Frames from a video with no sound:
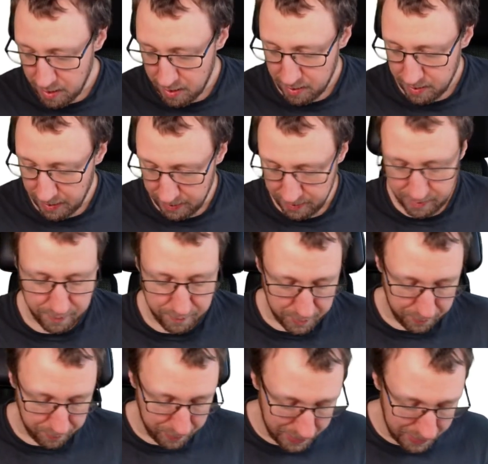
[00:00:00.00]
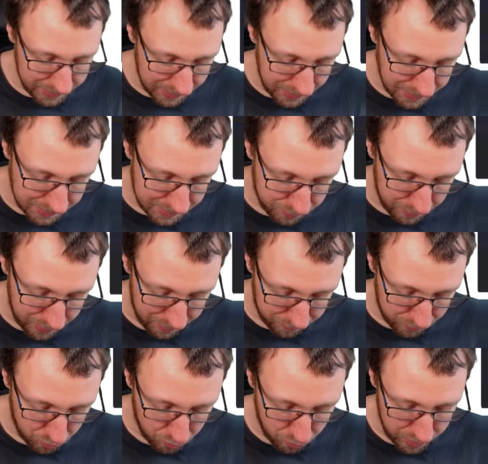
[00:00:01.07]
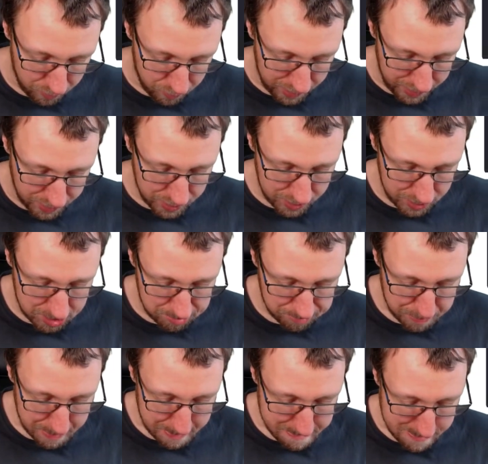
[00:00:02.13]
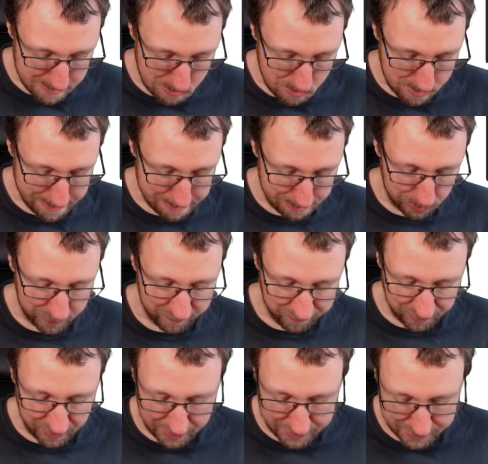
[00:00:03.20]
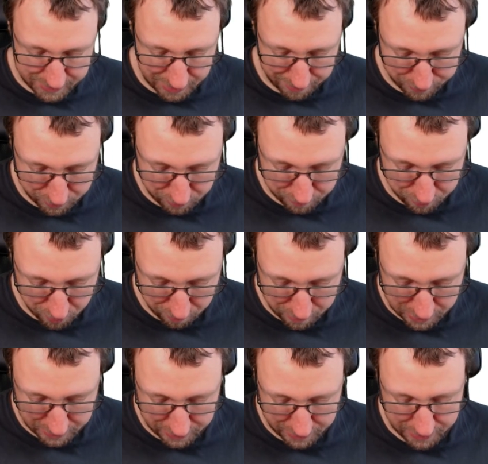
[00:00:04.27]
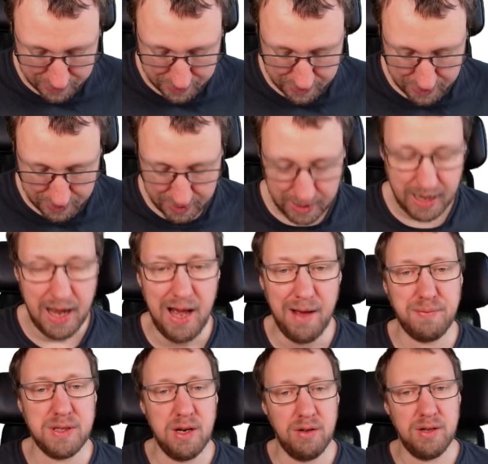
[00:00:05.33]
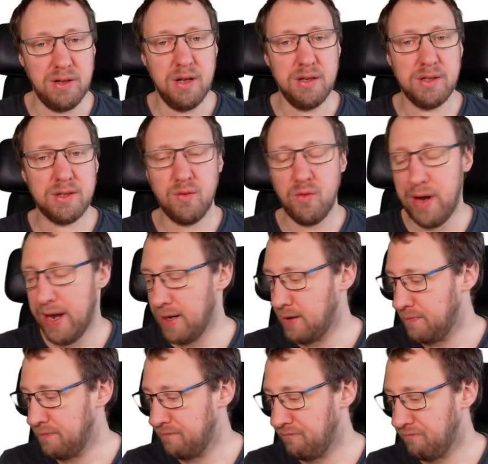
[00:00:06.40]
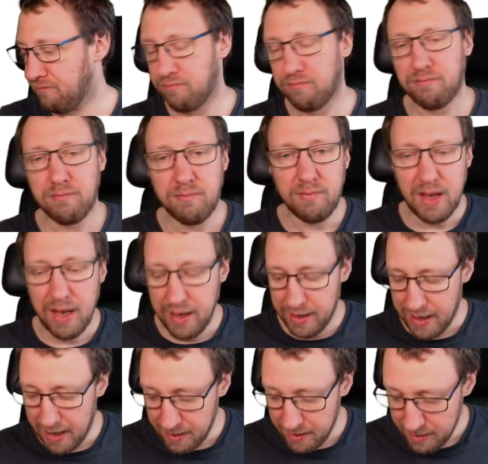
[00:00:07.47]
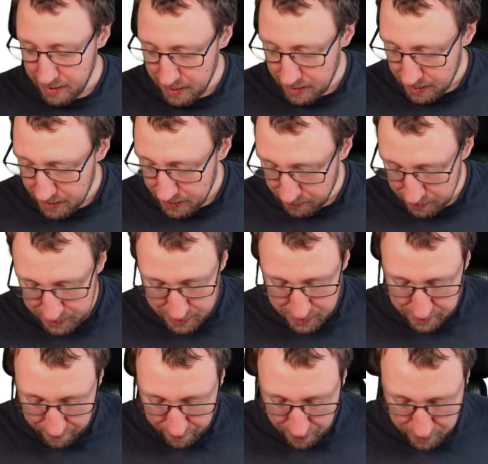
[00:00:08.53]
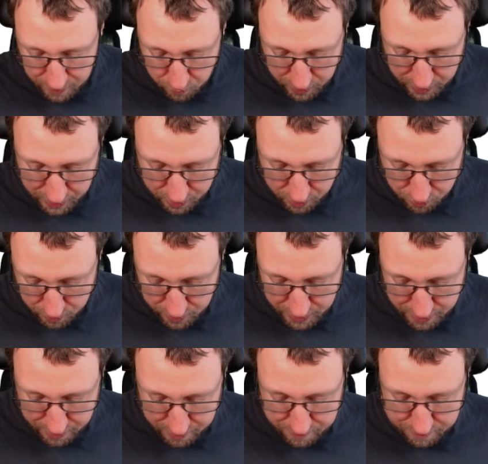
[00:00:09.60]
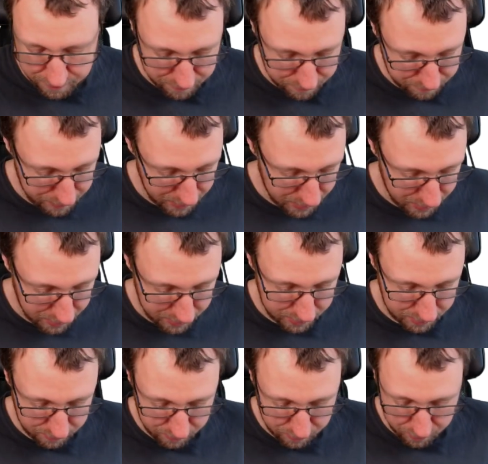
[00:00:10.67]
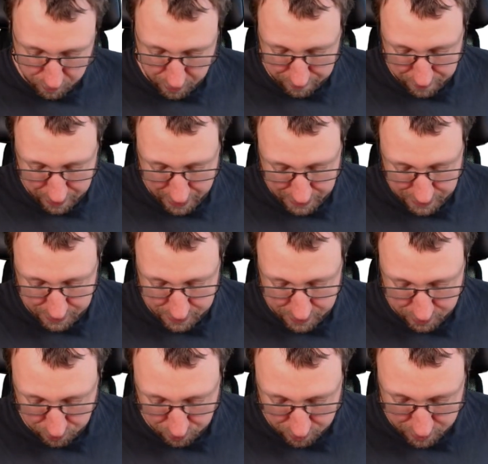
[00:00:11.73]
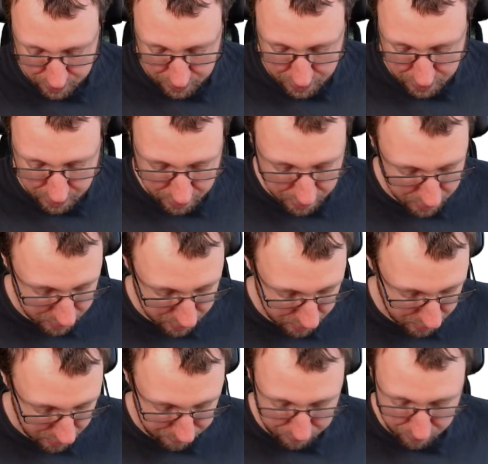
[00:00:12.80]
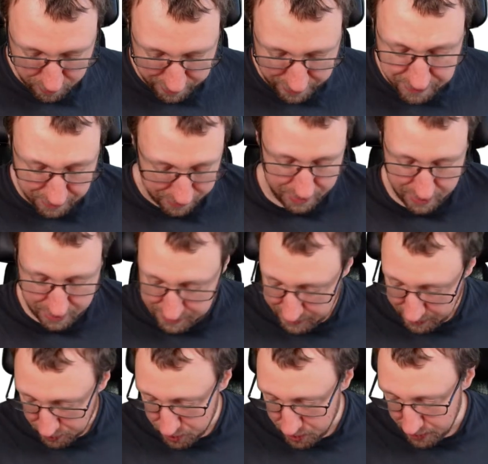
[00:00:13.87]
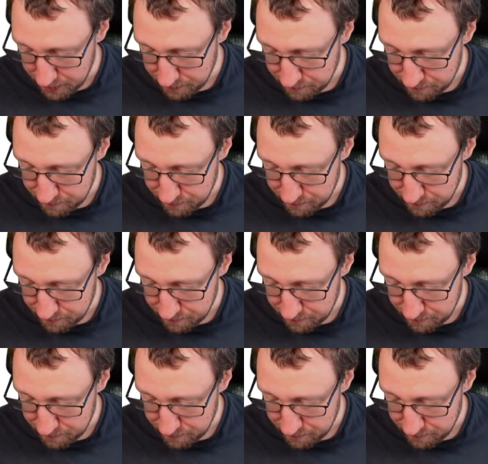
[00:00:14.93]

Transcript: Then the final case is we have two erasures. And this happens with probability epsilon squared. Again, there's nothing we can do here because we have access to nothing, essentially.